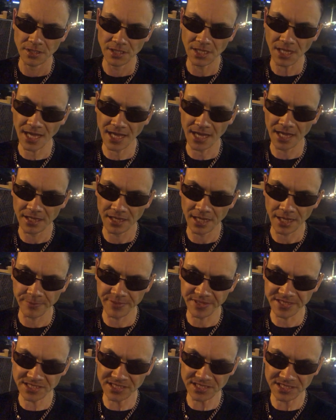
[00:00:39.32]
Yeah,
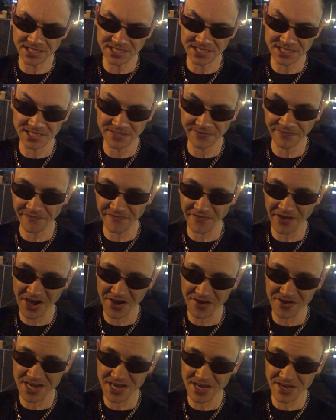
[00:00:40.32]
ambitiousness is a
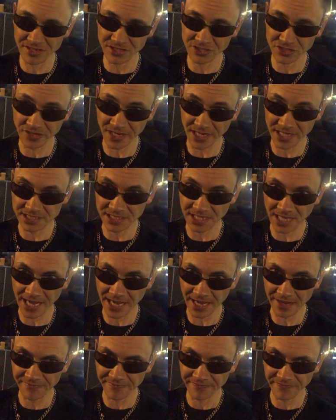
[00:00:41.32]
very good trait to
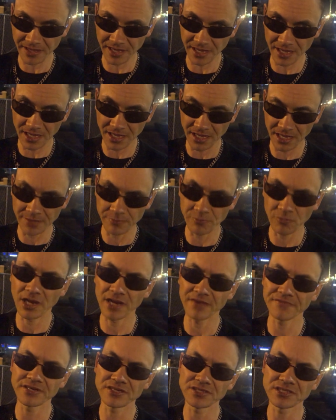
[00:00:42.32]
have in
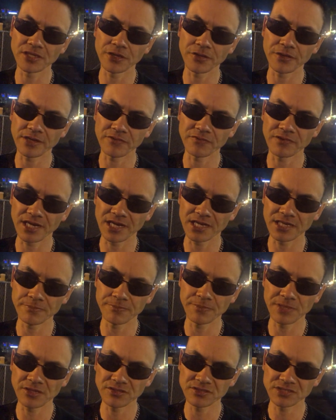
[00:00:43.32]
whatever you're doing, really.
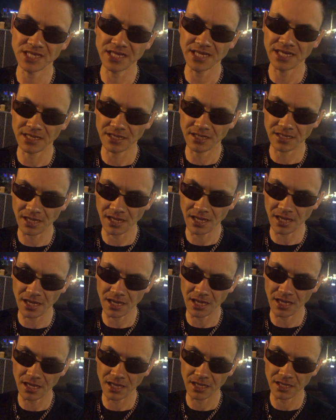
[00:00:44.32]
Music,
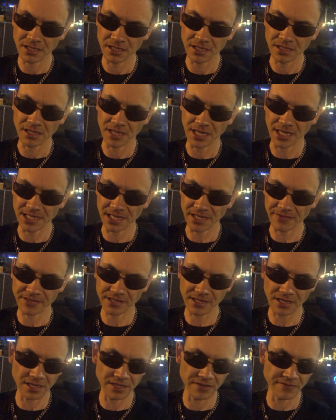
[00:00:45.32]
any other
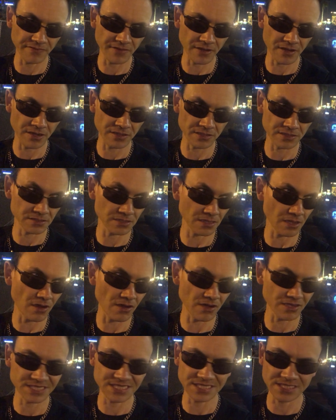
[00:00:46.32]
kind of
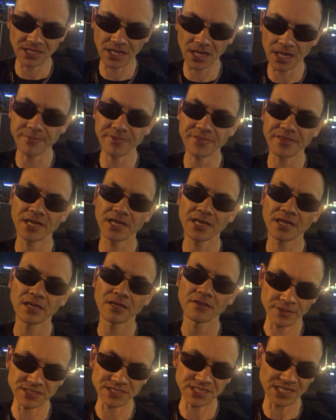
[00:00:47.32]
arty type thing,
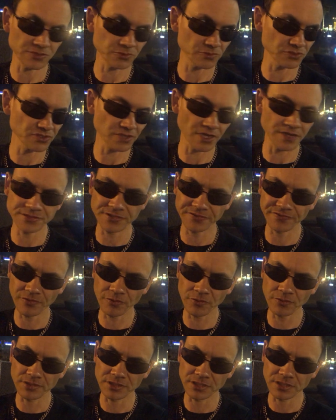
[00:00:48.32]
because that's what drives you
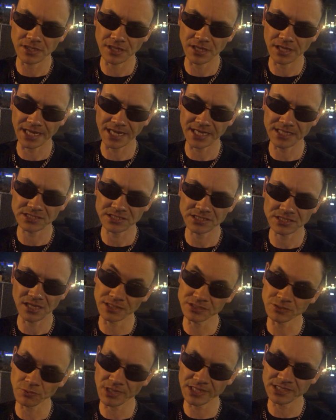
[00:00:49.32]
forward, I guess.
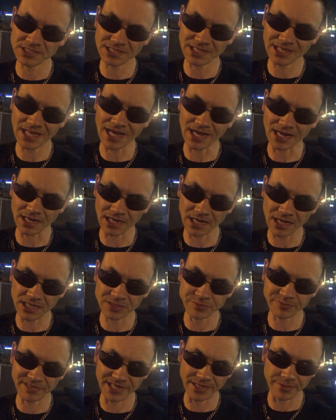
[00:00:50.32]
As well as luck,
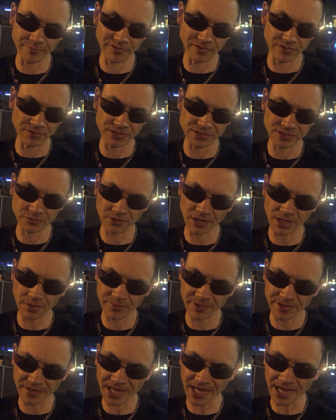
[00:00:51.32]
luck's pretty important as well,
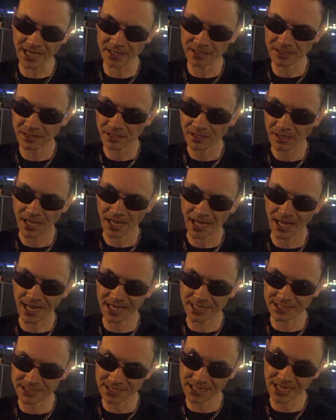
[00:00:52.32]
but that
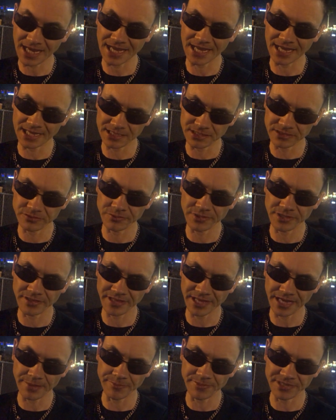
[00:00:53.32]
hand in hand
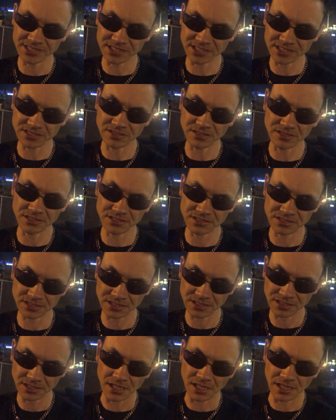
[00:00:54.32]
with
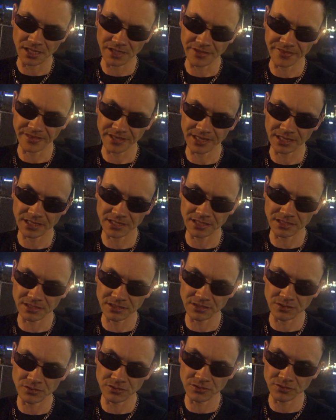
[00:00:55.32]
ambitiousness, I think
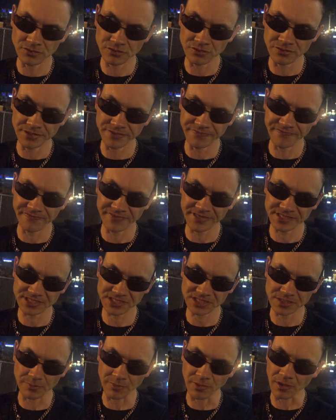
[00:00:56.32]
you're
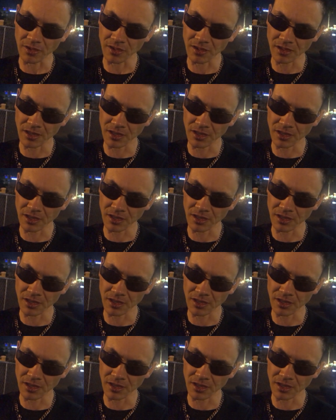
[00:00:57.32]
invincible.